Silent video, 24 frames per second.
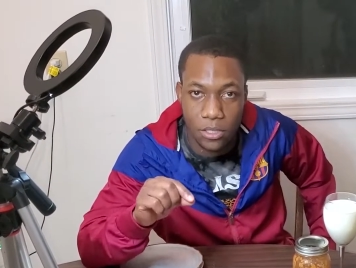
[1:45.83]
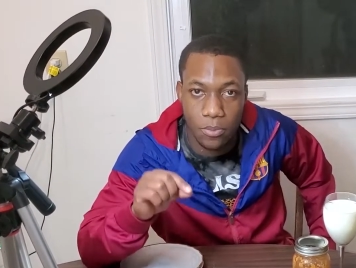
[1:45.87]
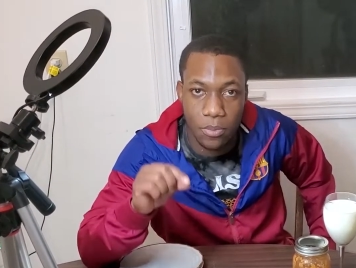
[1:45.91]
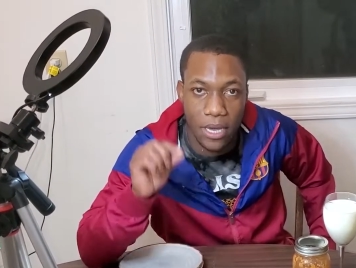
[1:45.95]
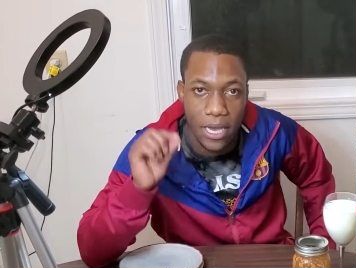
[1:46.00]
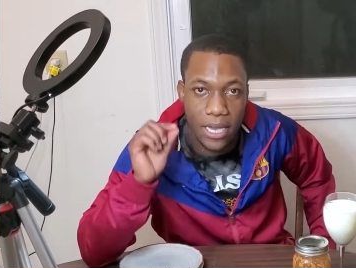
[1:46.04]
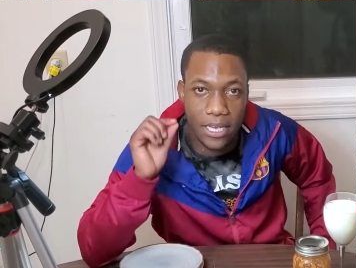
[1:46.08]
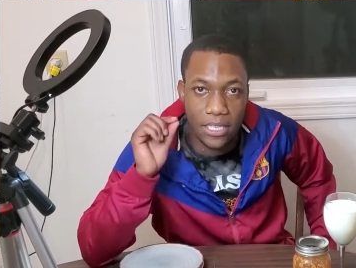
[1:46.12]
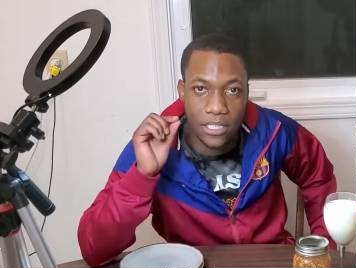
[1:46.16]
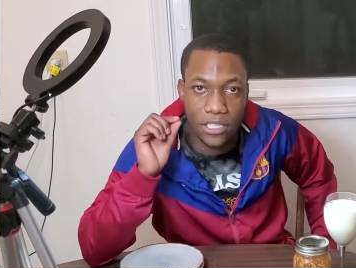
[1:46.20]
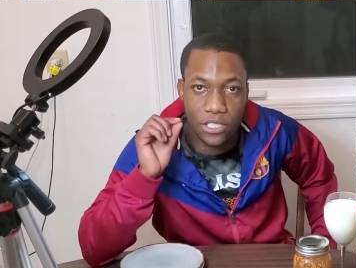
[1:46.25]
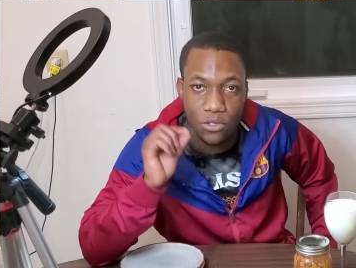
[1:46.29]

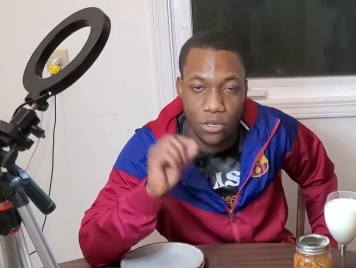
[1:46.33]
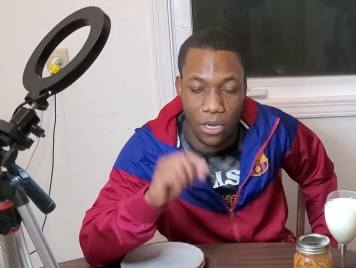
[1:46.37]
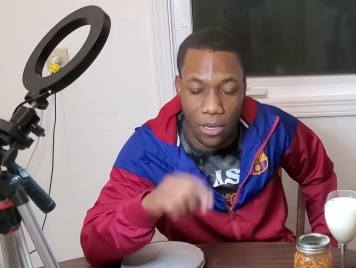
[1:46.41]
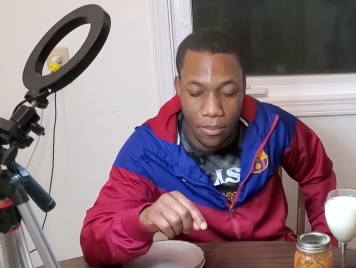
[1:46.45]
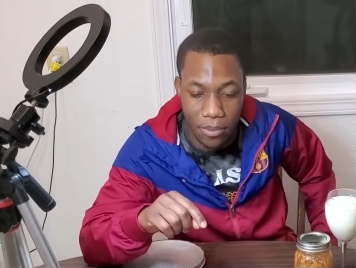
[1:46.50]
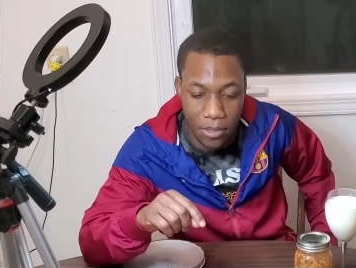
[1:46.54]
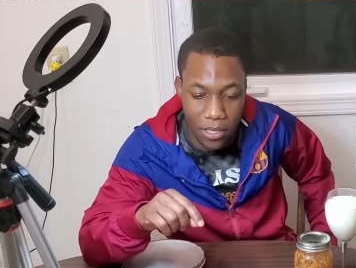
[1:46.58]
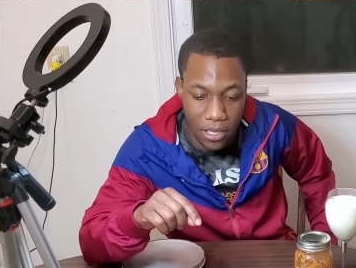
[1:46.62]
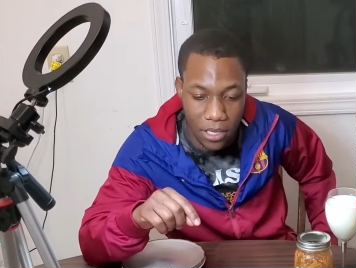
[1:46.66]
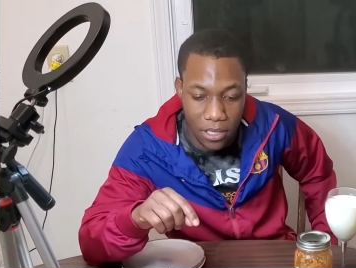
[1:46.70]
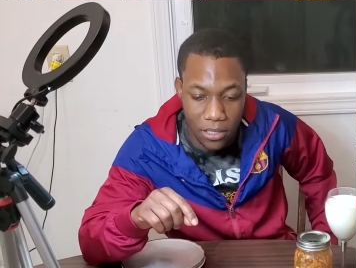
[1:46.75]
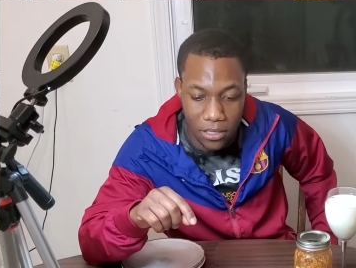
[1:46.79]
spice,
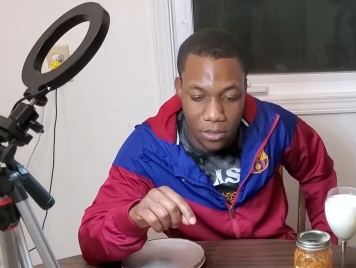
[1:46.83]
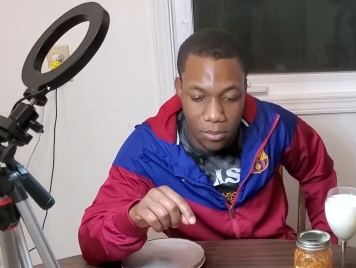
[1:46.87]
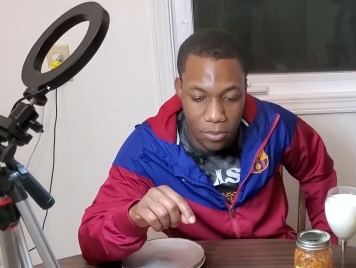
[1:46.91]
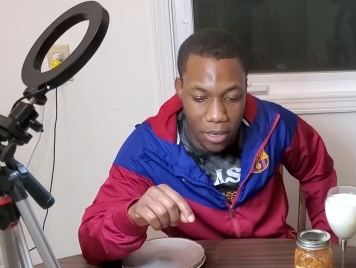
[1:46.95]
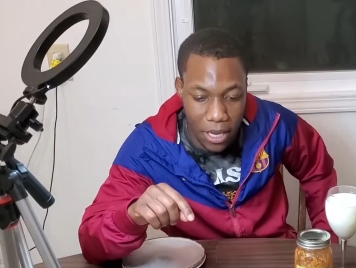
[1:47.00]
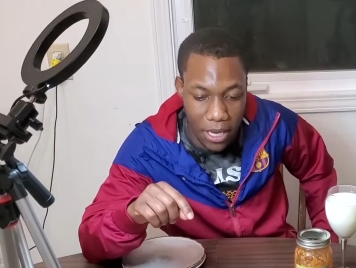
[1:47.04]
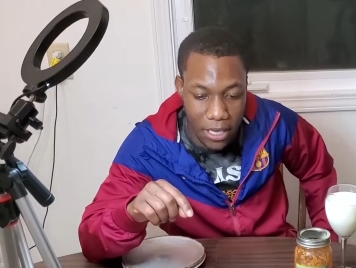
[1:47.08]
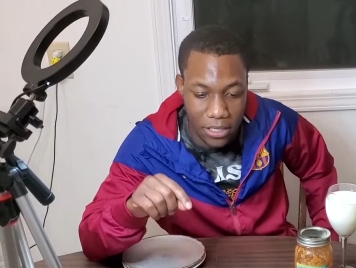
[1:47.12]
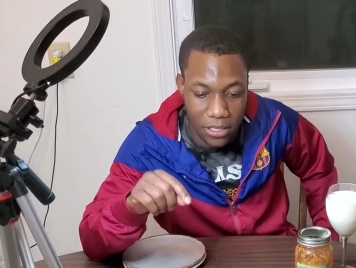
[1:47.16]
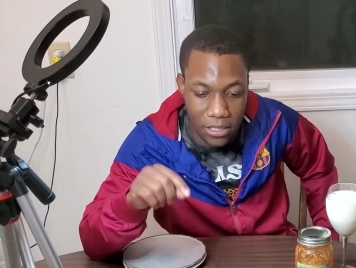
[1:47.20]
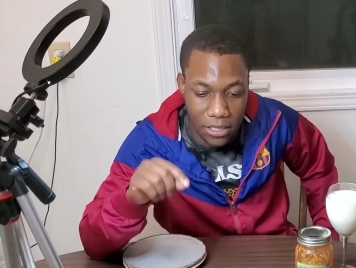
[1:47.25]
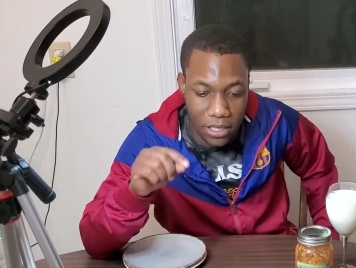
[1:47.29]
tropical
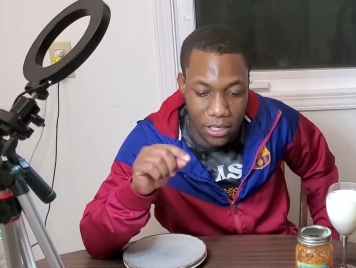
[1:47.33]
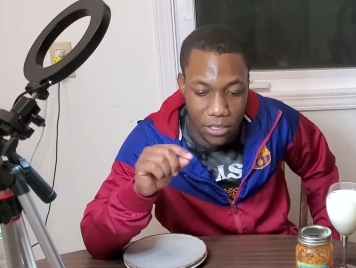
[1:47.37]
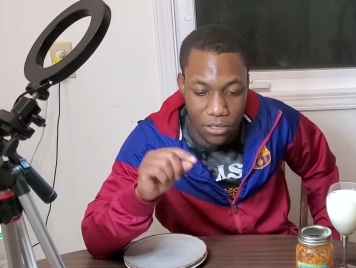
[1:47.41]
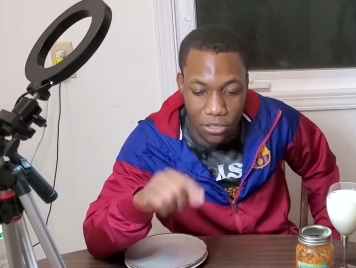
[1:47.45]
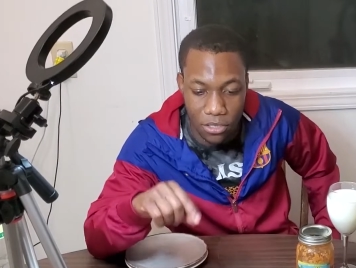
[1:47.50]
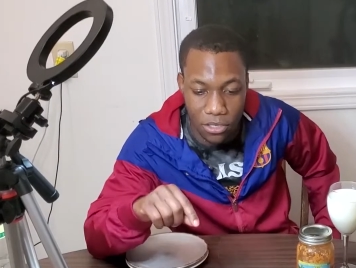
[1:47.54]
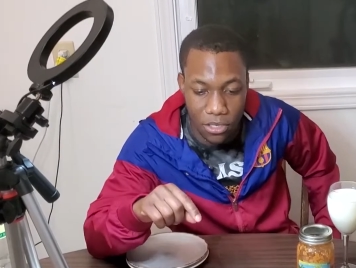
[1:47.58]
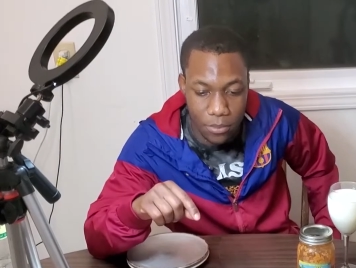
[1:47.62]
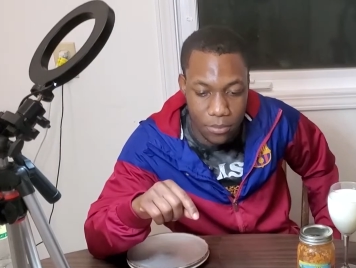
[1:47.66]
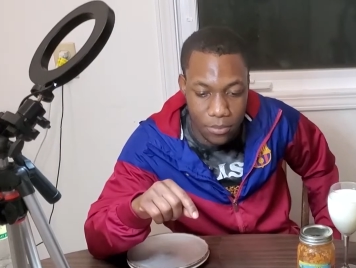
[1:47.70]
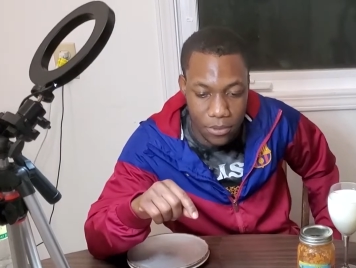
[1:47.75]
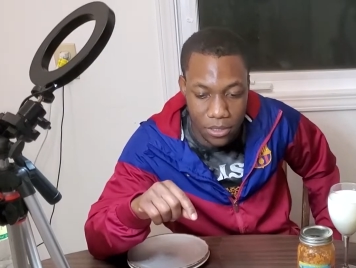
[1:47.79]
spice and
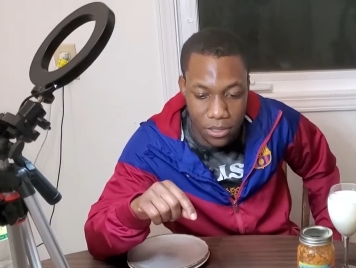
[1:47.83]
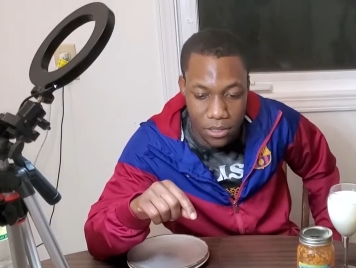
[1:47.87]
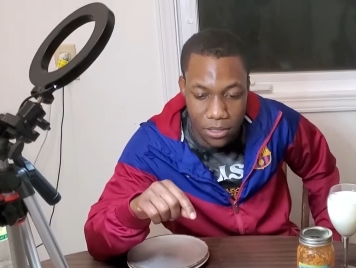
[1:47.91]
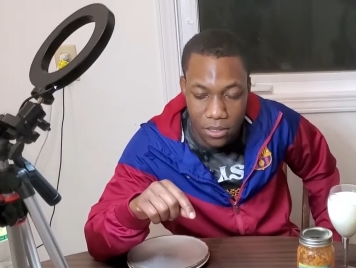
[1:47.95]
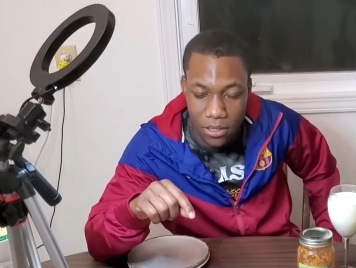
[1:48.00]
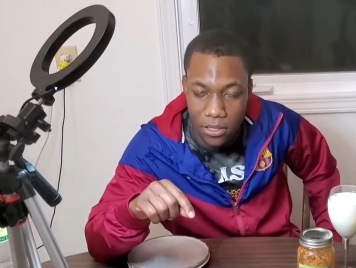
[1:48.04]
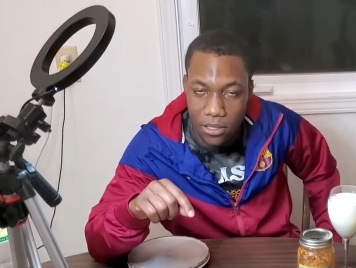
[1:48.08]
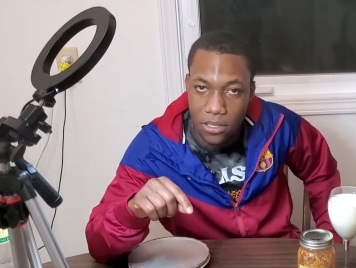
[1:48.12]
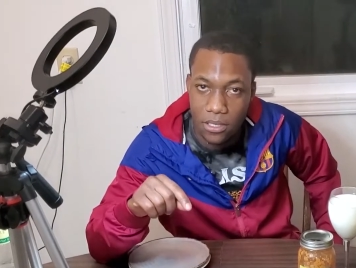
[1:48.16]
herbs,